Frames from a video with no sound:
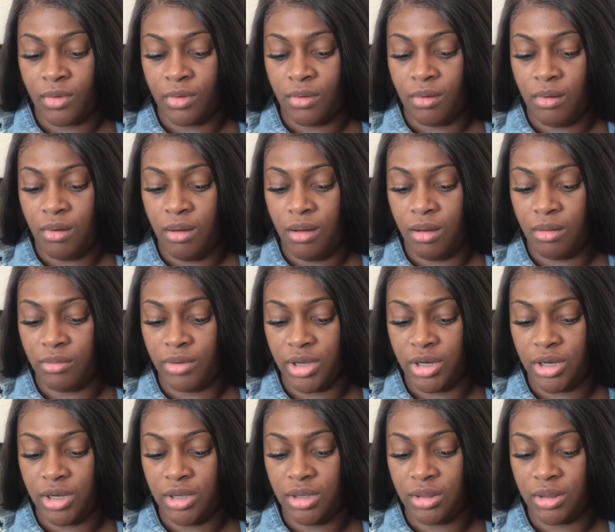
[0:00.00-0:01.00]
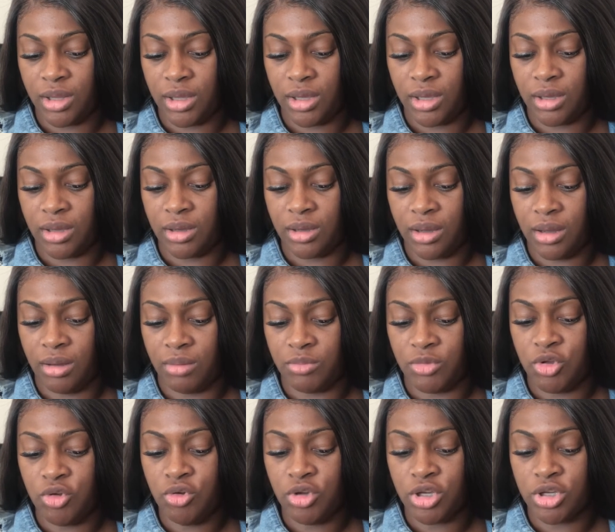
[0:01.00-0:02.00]
already. Like
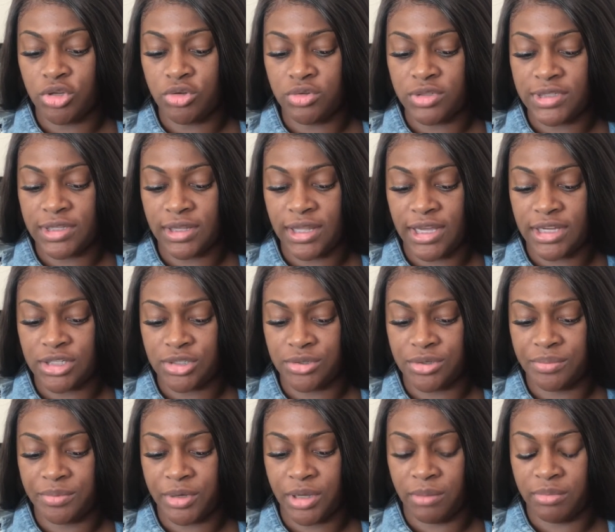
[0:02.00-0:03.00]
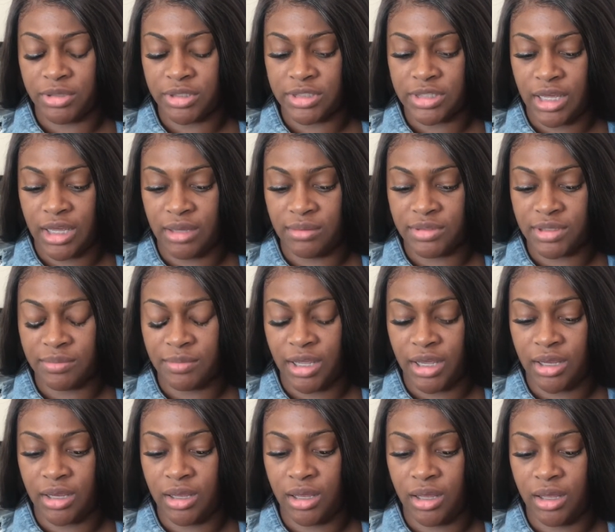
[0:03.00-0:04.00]
you can use the lash strip a couple of times. I'm
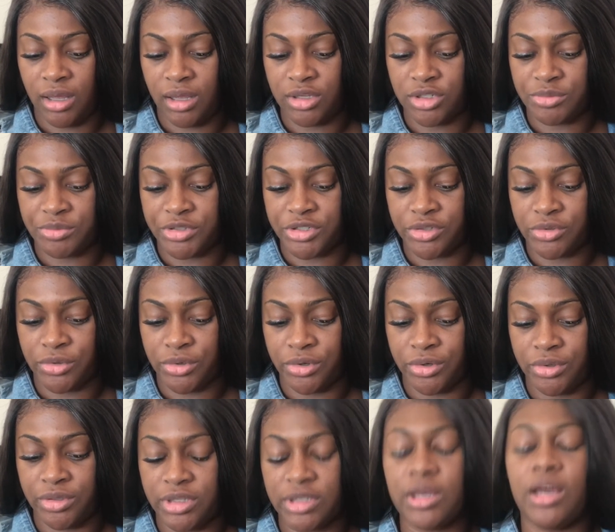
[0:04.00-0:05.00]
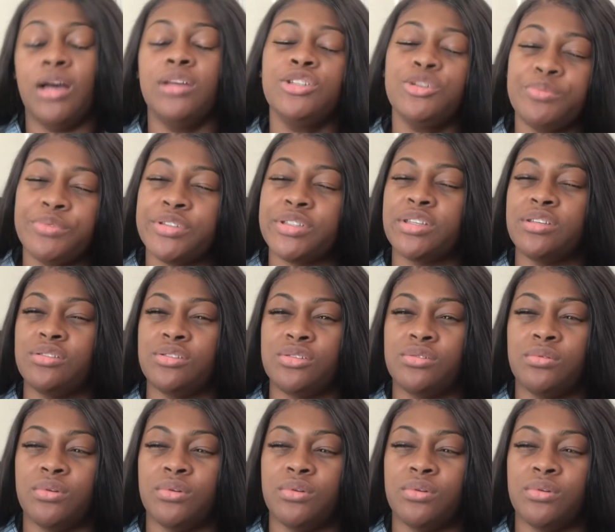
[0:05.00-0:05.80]
not 100% sure